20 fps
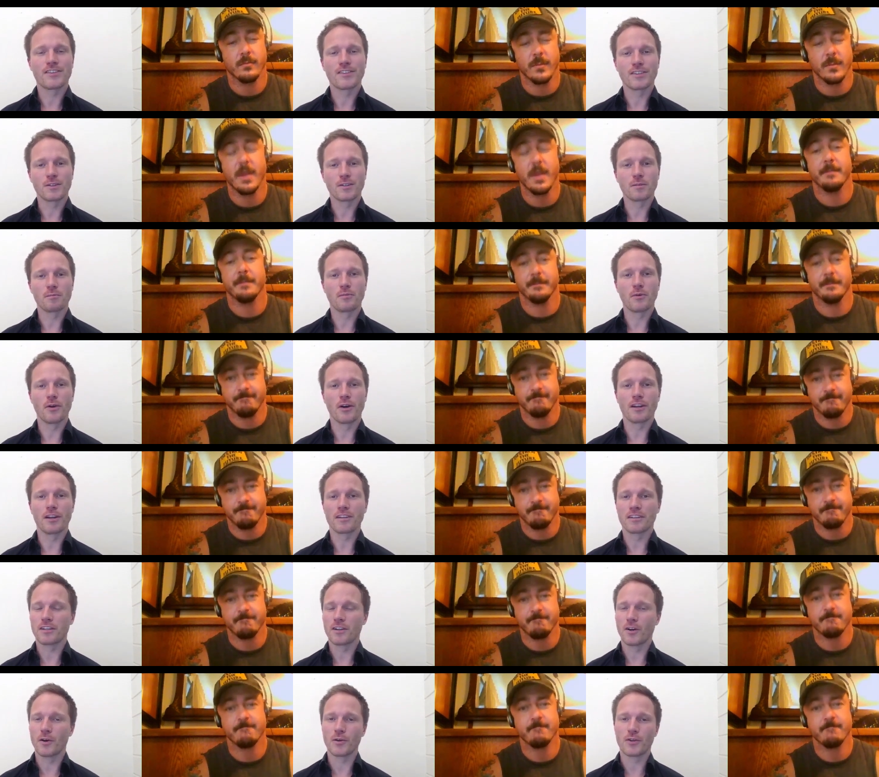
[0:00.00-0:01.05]
Speaker 1: that's a good yeah.
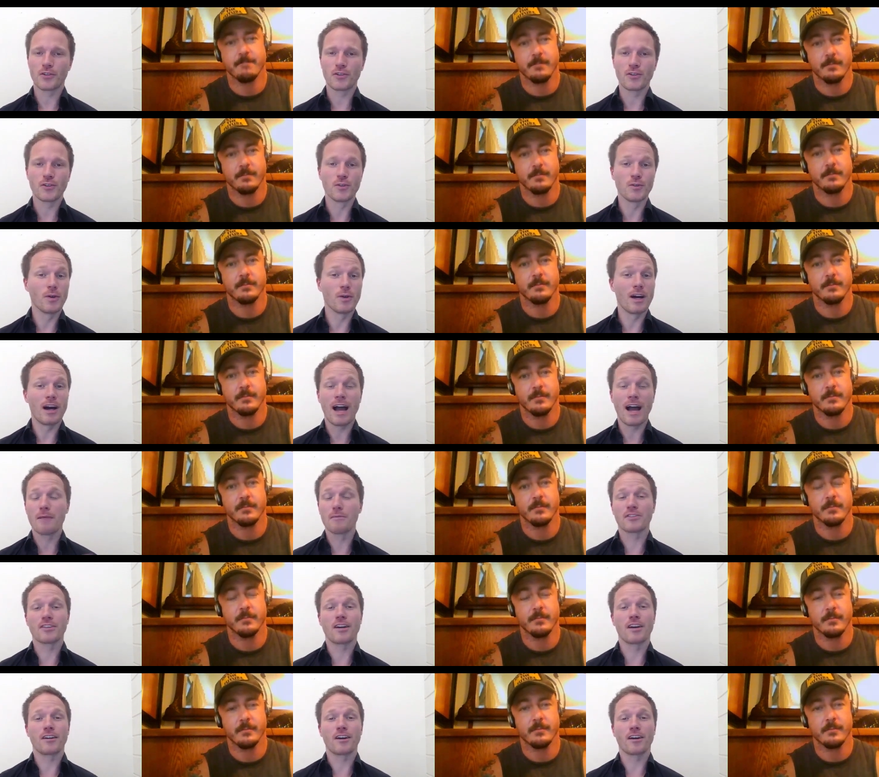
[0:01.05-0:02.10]
point. Go to uh,
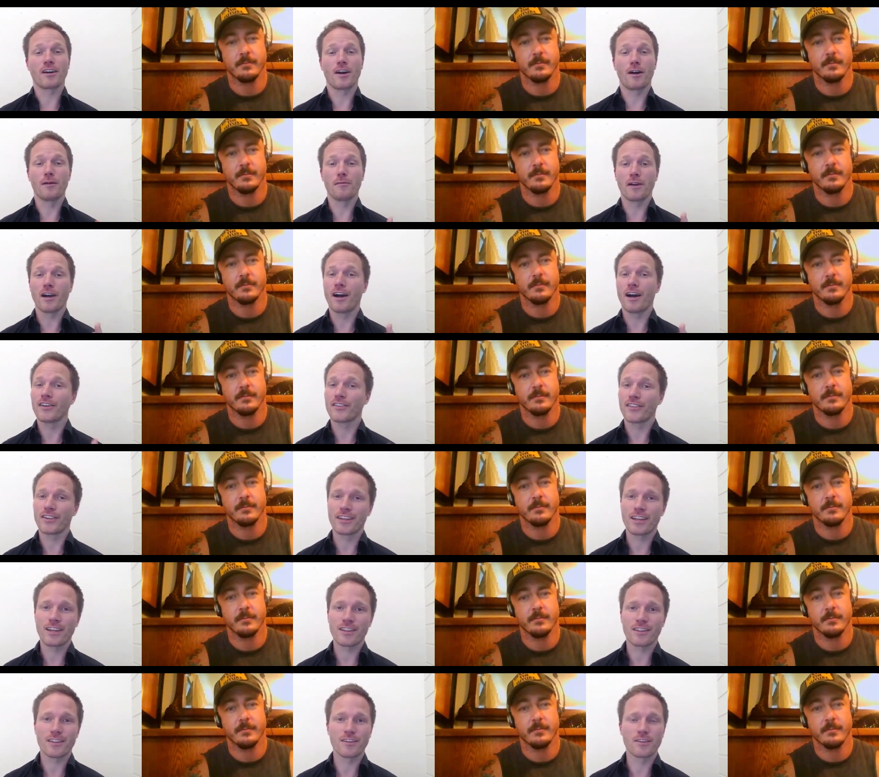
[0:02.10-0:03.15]
Amazon.com,
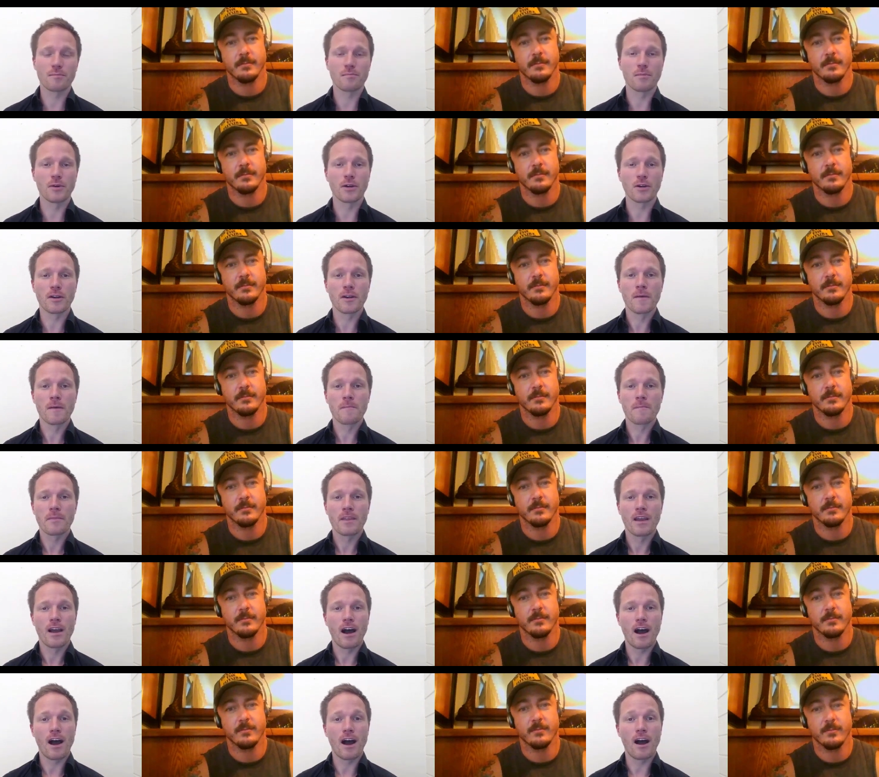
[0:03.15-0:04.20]
guys, and get this book.
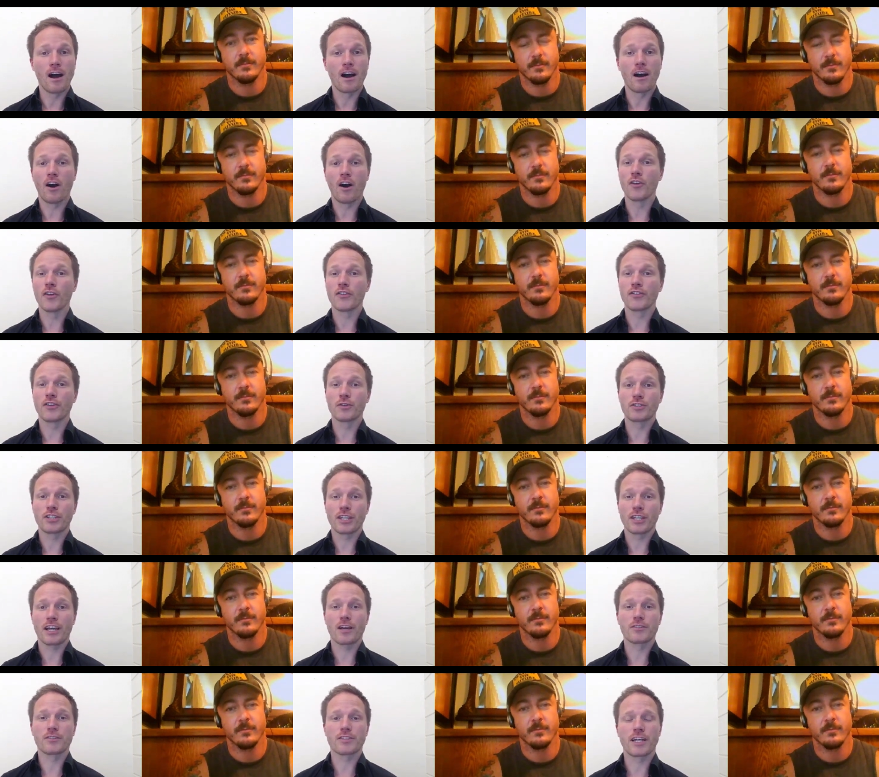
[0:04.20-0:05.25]
Uh, also,
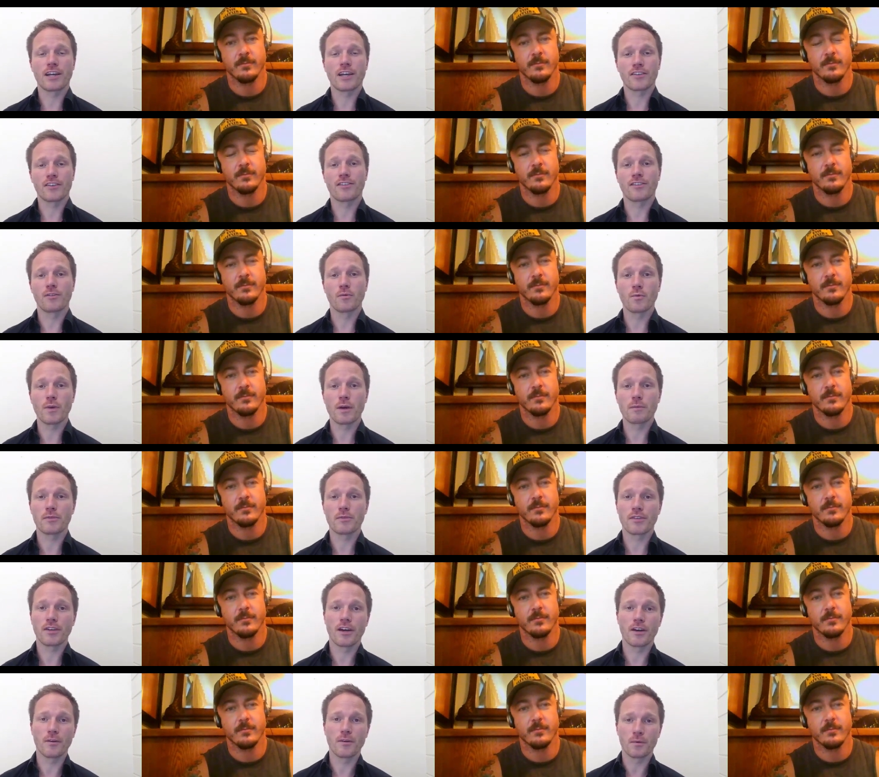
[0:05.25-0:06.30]
check out Jack's
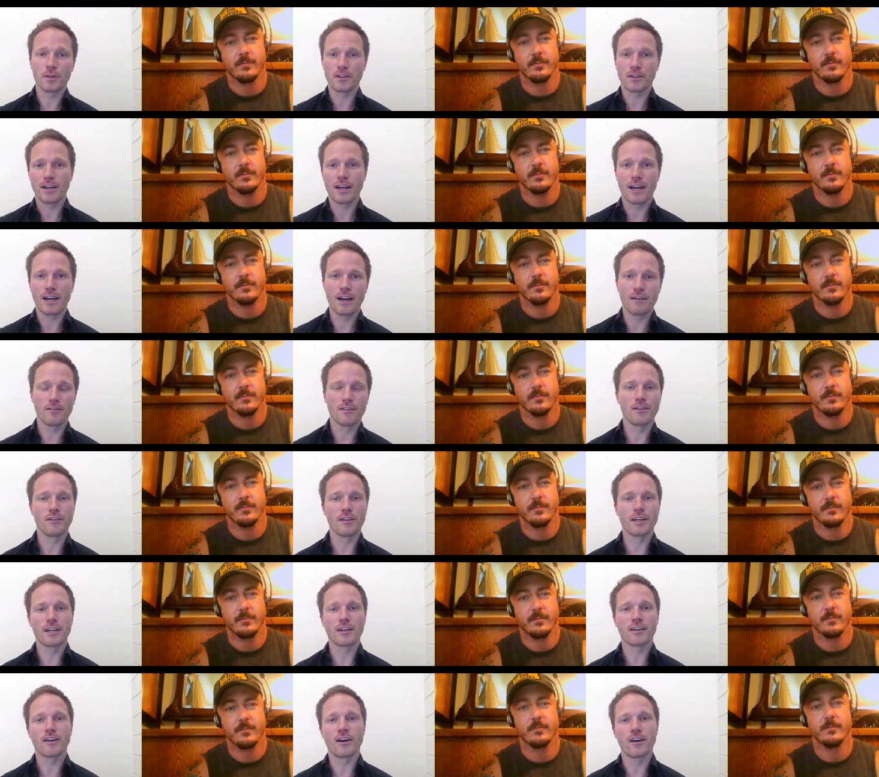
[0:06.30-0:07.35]
website. We're gonna have
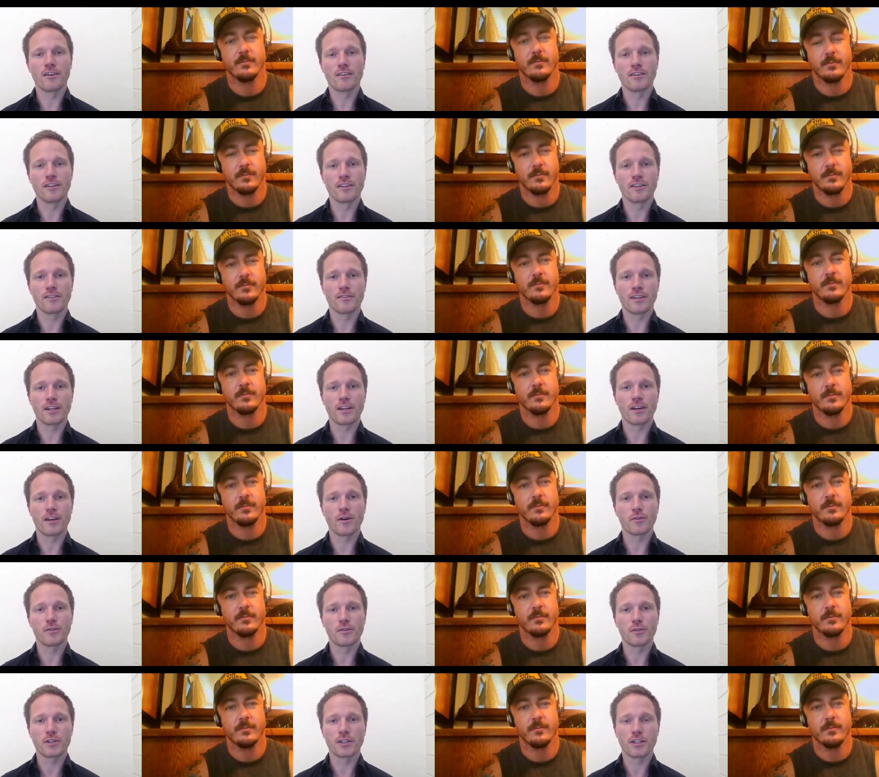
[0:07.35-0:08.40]
the link under this
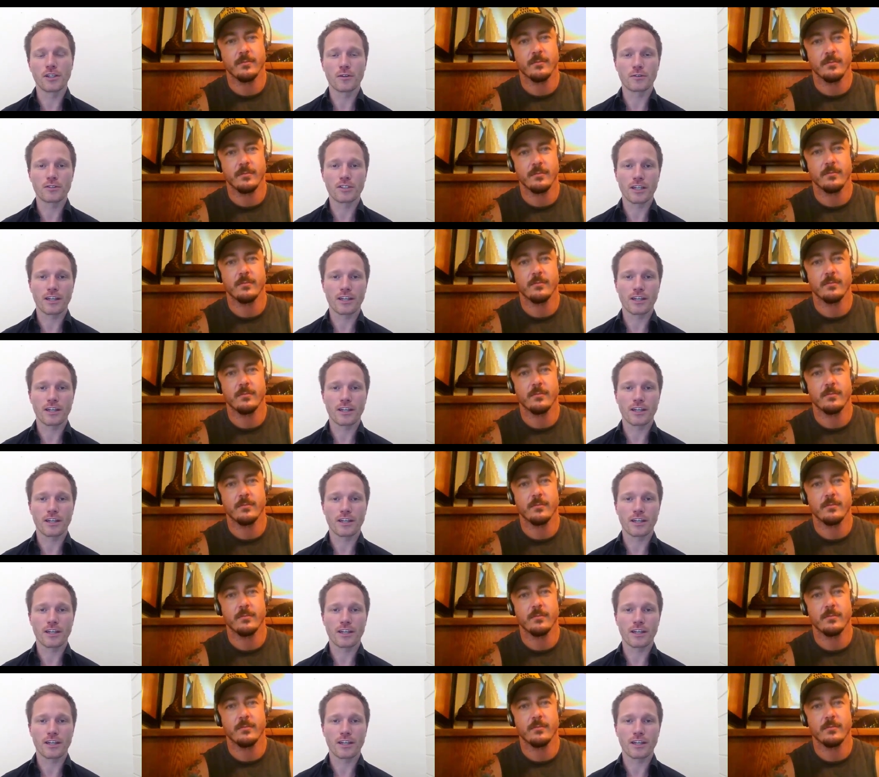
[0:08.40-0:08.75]
video, so you can